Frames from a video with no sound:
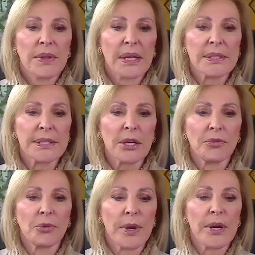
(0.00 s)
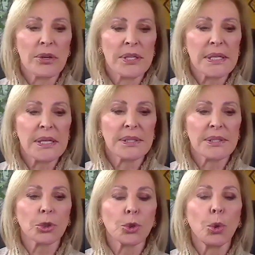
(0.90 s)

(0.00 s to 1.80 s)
that self-awareness is the